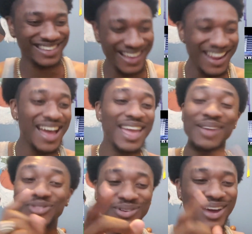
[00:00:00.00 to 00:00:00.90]
Hey,
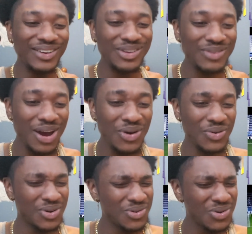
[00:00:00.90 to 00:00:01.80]
if you know, you know.
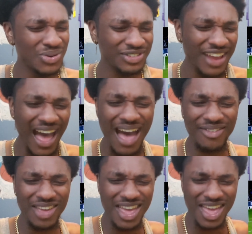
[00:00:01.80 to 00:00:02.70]
Ooh,
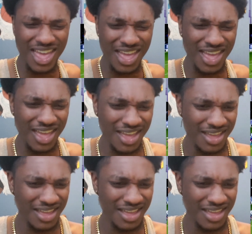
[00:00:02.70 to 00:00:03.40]
Xavi.